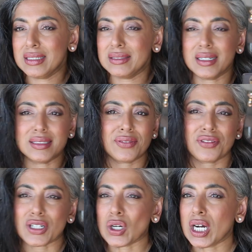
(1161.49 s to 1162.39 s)

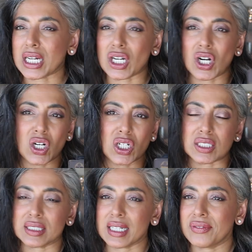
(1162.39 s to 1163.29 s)
different credit
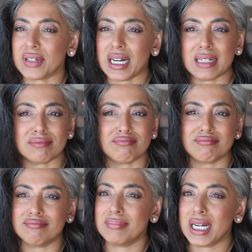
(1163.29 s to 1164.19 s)
cards, I've got
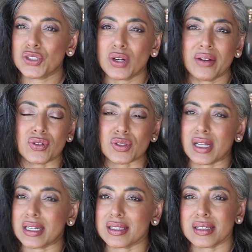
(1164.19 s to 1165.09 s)
my driver's
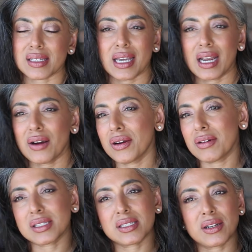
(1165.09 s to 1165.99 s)
license, I carry
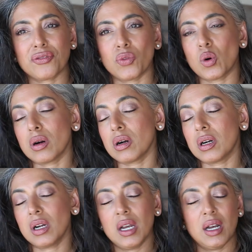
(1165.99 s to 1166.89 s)
around stuff
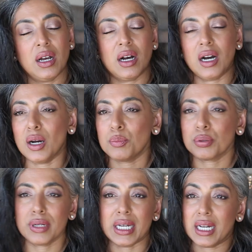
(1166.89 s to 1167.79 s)
for
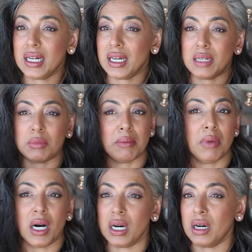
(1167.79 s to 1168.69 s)
Priya and my
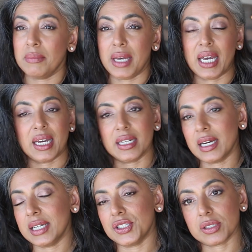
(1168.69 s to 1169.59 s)
mom, and
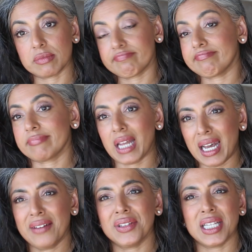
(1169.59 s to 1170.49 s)
I
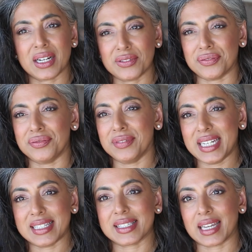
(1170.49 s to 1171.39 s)
have a lot of
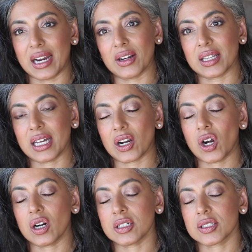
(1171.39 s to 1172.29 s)
needs to carry a lot of
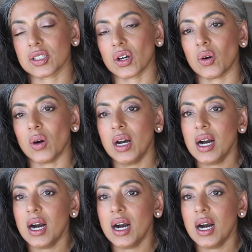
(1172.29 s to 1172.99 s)
cards. So